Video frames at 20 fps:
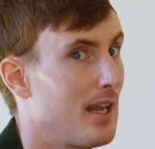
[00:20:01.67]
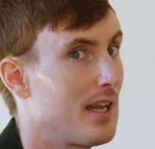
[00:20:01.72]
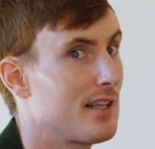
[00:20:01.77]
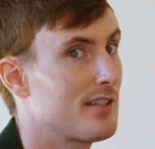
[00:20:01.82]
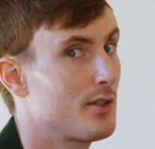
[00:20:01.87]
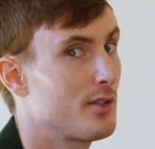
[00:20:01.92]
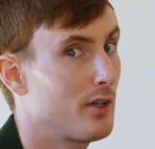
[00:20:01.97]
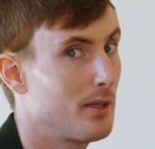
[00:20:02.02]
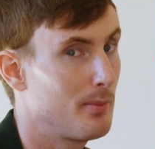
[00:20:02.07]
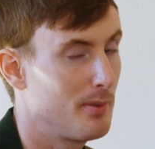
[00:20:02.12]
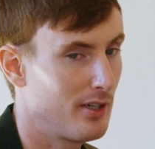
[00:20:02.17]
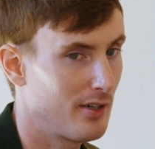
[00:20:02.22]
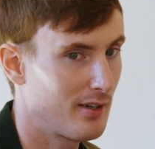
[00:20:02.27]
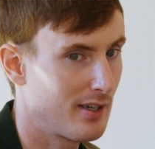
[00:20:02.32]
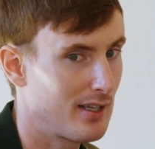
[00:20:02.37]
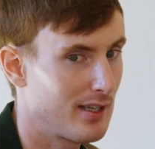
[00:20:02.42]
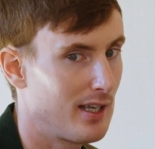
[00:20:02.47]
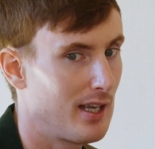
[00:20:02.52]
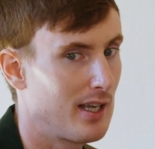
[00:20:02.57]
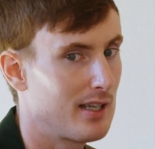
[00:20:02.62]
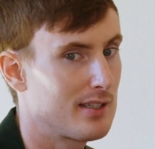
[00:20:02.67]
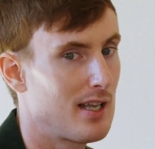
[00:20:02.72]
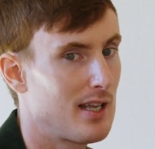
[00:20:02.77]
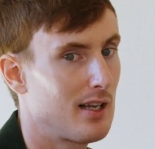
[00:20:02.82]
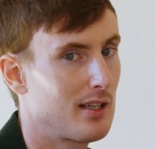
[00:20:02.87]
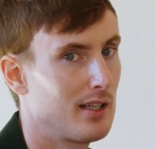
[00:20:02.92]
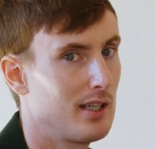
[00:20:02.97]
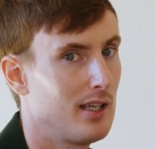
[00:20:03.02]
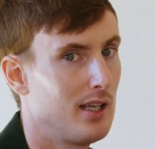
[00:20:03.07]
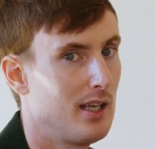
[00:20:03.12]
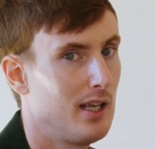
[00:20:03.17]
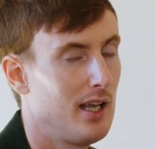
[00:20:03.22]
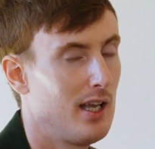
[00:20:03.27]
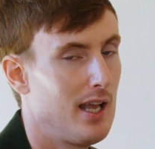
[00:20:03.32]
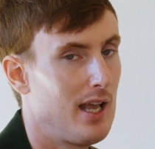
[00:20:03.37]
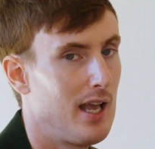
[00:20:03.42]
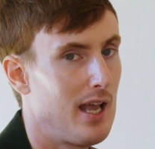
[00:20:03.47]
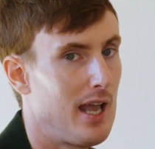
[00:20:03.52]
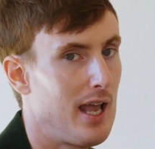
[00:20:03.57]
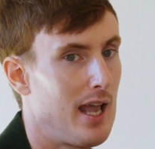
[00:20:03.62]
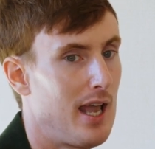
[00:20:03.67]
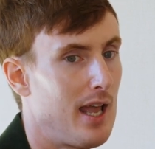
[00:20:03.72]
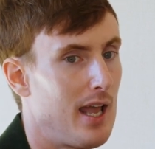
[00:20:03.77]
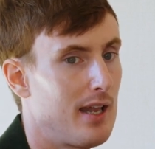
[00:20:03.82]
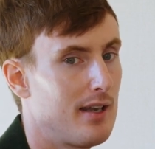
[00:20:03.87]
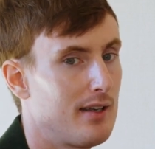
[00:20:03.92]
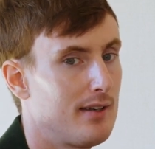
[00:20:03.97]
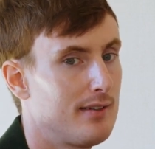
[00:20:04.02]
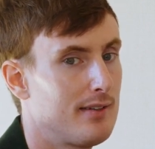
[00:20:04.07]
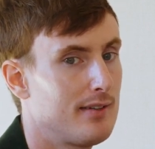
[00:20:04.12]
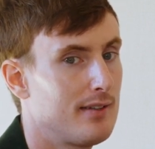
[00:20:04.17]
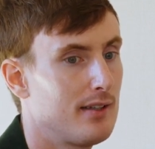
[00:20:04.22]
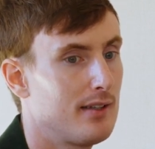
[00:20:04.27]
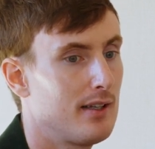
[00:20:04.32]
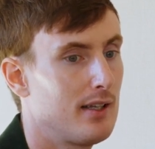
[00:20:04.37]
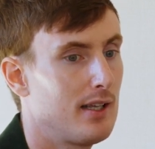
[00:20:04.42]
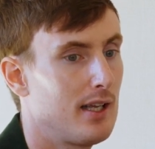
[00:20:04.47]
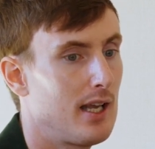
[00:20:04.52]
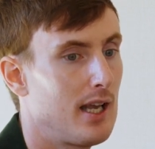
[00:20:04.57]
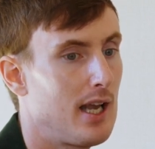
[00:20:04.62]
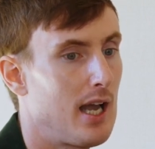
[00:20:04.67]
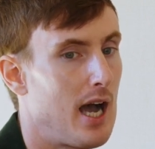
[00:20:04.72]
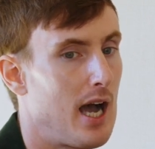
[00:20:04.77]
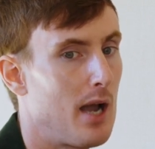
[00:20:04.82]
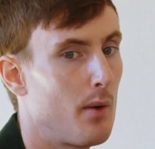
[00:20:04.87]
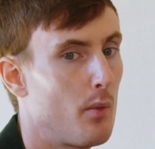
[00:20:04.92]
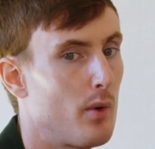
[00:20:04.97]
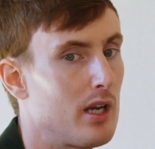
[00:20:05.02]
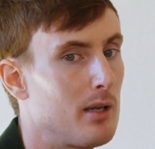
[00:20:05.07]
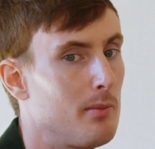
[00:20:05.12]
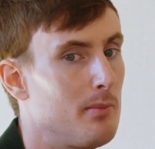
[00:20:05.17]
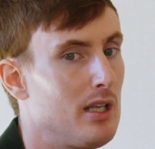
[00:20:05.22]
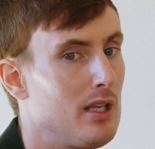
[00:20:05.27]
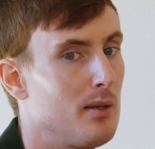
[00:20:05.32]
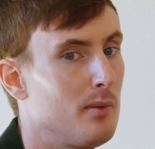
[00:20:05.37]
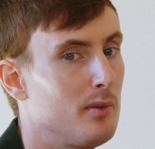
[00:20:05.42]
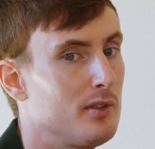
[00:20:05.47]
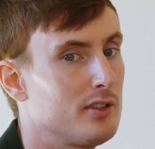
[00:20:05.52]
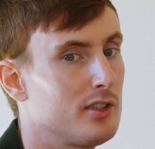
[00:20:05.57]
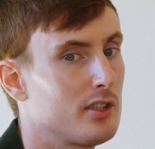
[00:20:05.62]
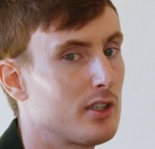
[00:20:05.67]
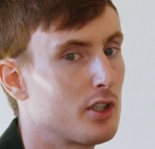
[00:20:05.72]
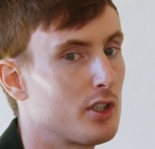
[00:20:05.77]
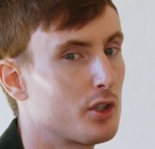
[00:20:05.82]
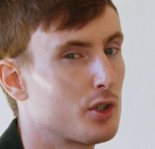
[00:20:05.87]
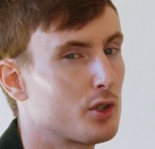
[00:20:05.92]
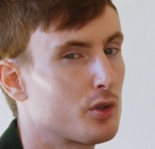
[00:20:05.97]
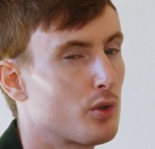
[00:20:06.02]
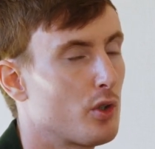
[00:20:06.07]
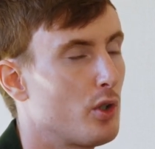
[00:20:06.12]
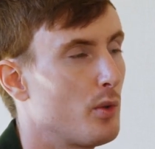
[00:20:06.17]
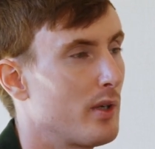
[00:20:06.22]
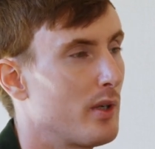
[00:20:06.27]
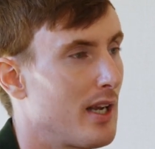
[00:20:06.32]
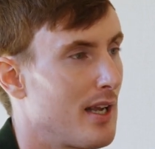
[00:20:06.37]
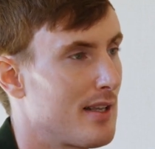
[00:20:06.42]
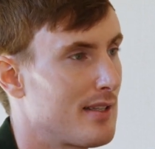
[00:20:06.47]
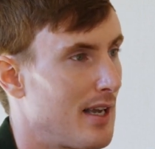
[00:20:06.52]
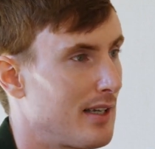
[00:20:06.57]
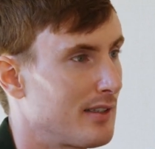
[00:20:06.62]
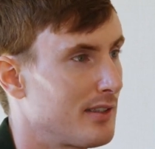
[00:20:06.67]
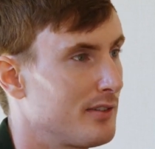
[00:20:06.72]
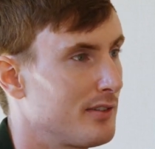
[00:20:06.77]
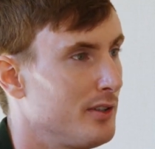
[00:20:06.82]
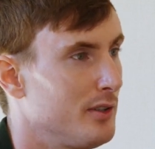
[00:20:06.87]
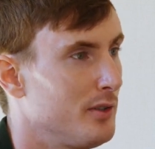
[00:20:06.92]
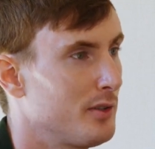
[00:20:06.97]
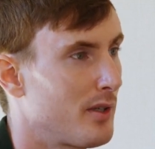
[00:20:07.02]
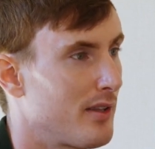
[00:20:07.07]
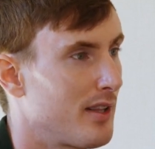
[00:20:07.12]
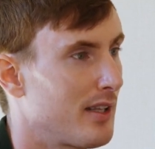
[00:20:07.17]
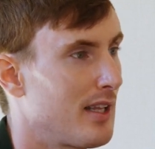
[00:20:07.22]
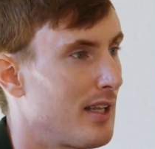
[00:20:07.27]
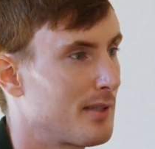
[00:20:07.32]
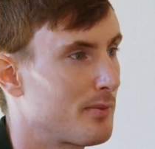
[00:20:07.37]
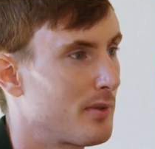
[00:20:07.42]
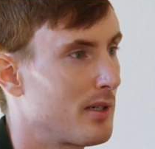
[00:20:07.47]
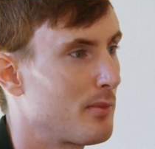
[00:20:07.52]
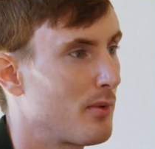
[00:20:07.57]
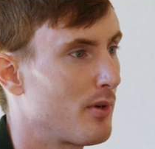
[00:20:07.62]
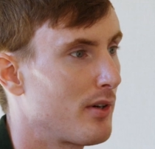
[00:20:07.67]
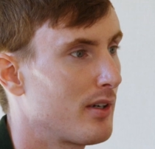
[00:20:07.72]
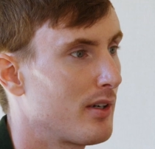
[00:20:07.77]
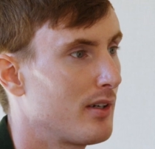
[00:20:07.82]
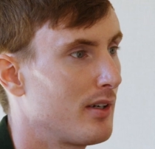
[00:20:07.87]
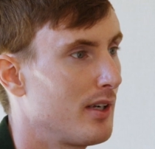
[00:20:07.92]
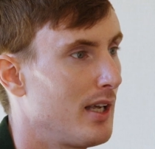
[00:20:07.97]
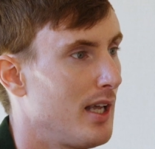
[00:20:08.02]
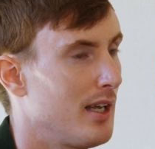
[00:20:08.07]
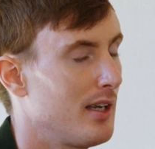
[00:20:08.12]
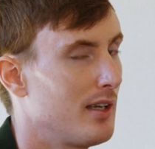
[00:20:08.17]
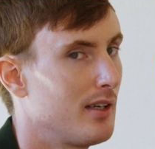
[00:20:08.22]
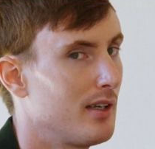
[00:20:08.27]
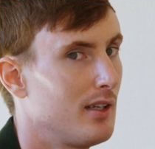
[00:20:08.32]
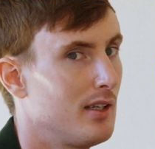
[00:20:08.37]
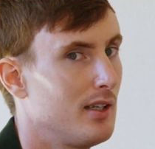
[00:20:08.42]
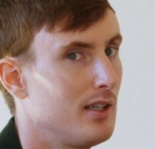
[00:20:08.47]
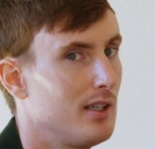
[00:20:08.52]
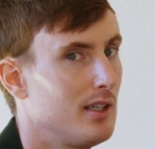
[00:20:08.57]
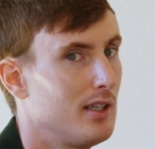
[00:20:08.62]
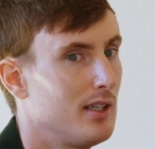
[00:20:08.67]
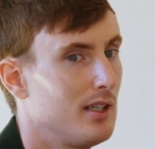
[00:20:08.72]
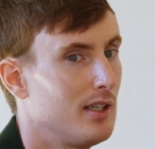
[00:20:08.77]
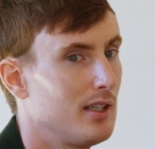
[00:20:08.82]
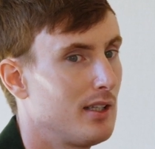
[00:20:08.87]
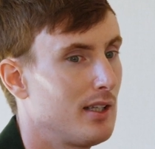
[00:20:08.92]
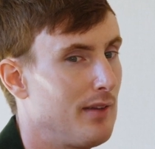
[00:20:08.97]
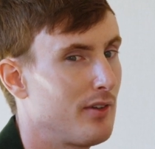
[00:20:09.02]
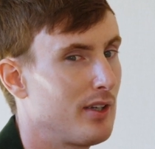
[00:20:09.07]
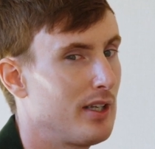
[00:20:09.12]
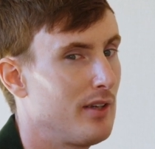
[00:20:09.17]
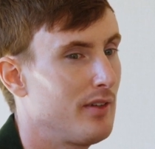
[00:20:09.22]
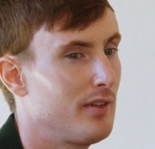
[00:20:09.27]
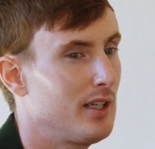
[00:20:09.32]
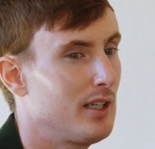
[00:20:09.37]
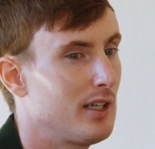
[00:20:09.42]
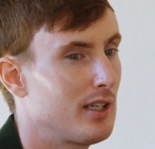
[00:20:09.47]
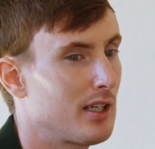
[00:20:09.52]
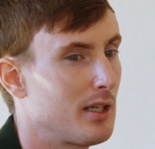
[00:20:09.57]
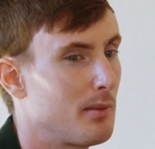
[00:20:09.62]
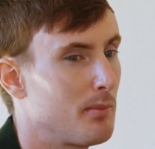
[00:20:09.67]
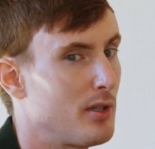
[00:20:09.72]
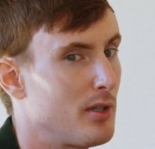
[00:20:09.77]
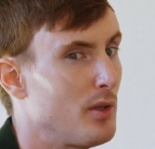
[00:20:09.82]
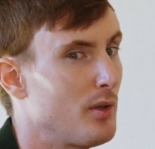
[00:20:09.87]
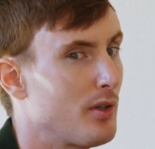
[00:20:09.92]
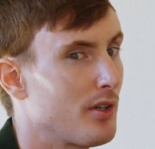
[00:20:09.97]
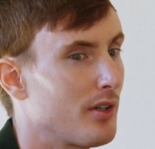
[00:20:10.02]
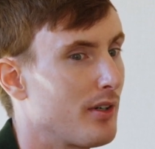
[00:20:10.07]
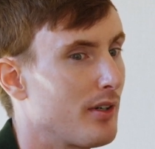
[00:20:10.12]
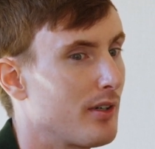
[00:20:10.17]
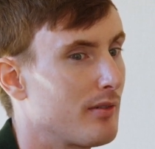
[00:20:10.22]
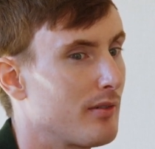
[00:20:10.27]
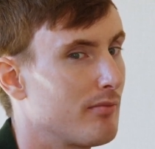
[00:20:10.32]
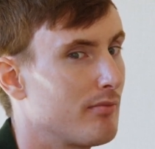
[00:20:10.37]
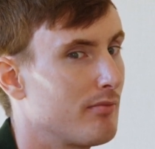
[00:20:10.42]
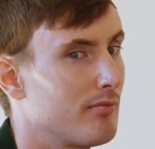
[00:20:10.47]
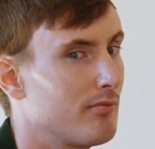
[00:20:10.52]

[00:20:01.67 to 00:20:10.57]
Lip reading: It has its own computer, exactly. And I want to be able to control what it has access to, so I think that's pretty important. And if you're giving it a computer,